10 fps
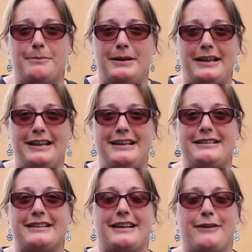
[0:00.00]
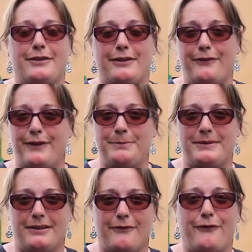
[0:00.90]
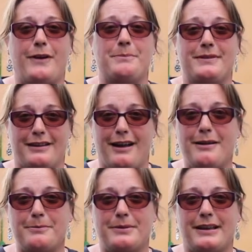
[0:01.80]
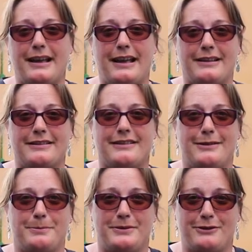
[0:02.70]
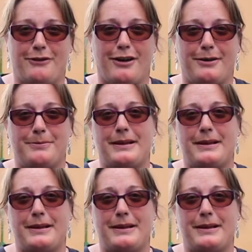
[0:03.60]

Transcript: please give us a thumbs up and subscribe,